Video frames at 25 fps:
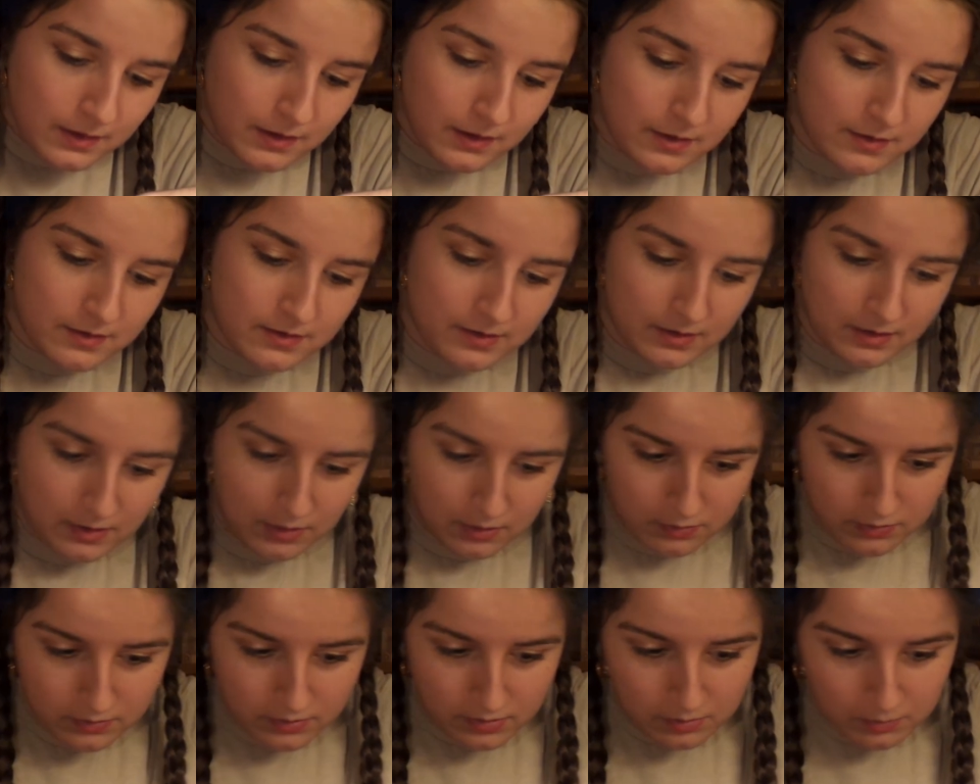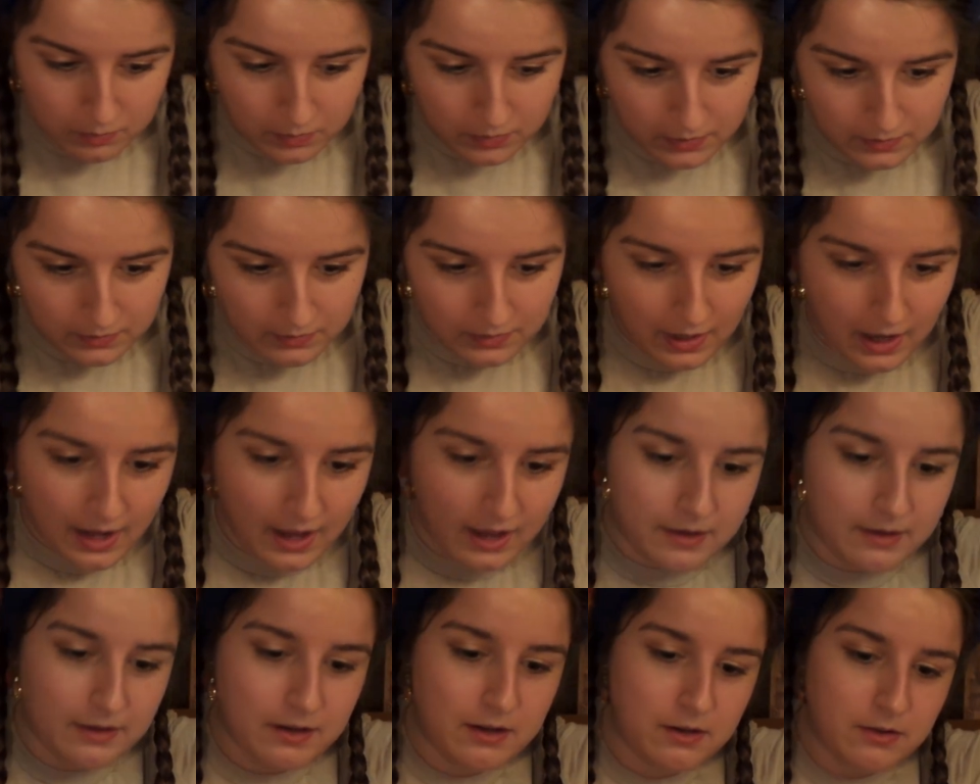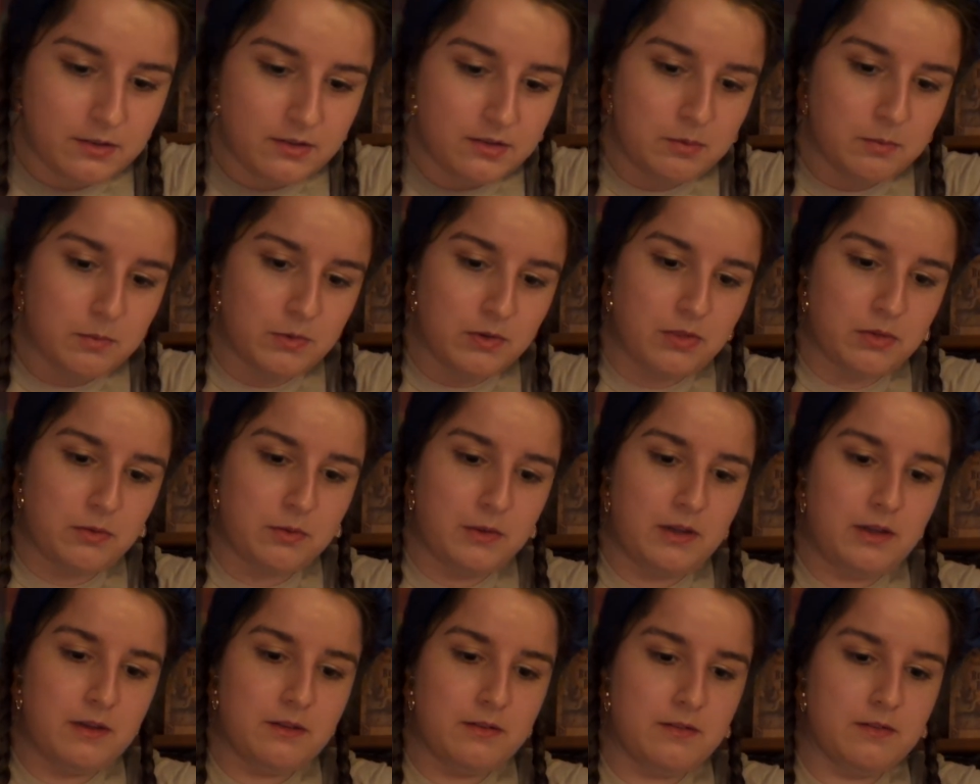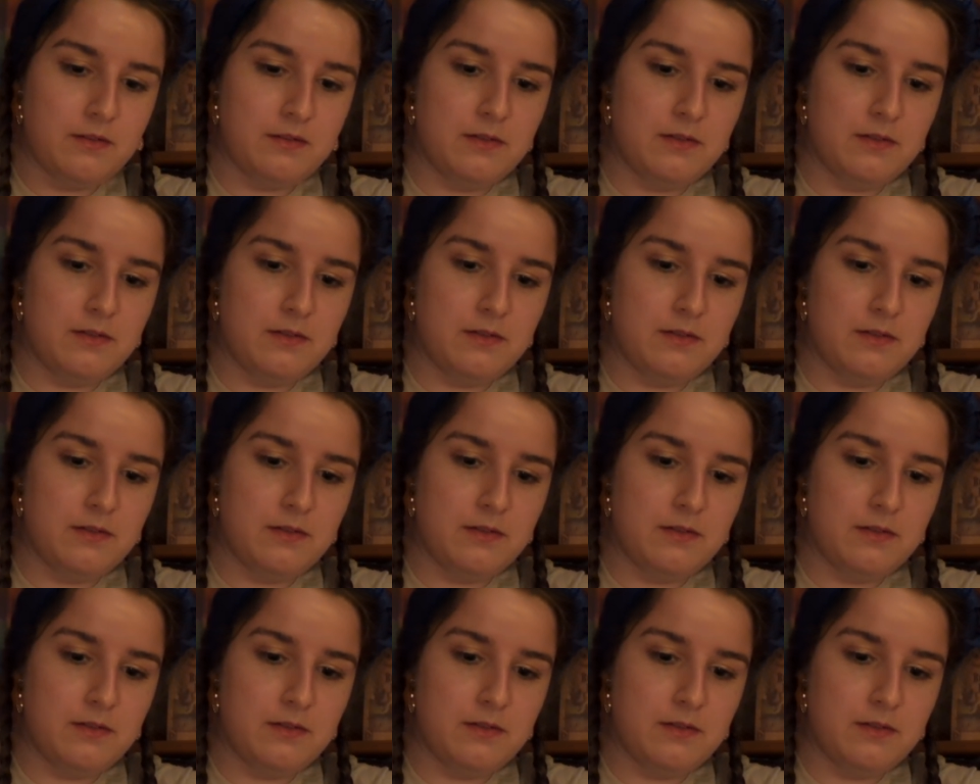Is in here somewhere. Ah, here's number three.